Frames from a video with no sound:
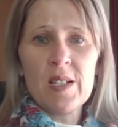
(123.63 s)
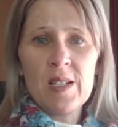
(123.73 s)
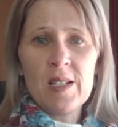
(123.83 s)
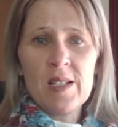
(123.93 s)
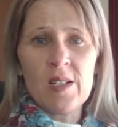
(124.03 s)

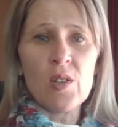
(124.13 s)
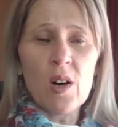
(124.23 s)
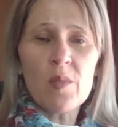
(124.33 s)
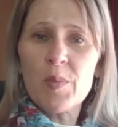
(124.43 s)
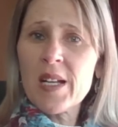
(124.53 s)

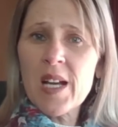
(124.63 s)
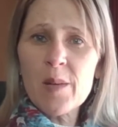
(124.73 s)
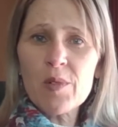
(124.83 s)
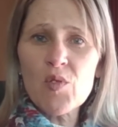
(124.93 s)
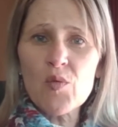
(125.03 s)
not being
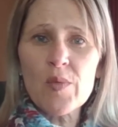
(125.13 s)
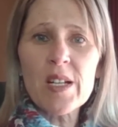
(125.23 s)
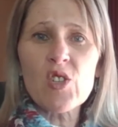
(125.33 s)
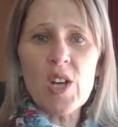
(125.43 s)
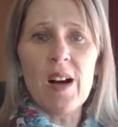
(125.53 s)
able to
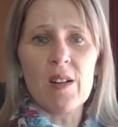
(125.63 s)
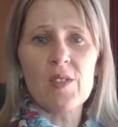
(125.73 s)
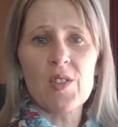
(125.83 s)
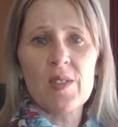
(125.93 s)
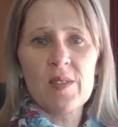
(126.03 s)
reach
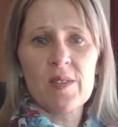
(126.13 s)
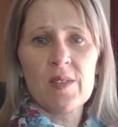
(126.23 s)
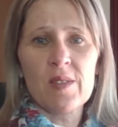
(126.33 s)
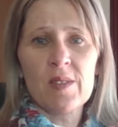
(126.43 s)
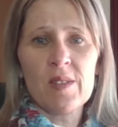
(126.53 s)
out,
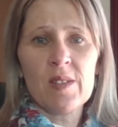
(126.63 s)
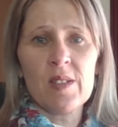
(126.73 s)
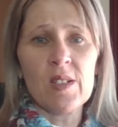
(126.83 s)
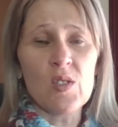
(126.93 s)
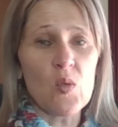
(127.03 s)

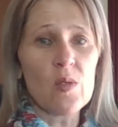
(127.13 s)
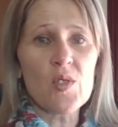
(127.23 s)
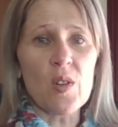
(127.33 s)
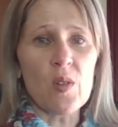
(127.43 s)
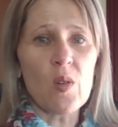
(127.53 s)
is
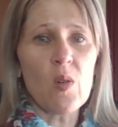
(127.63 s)
also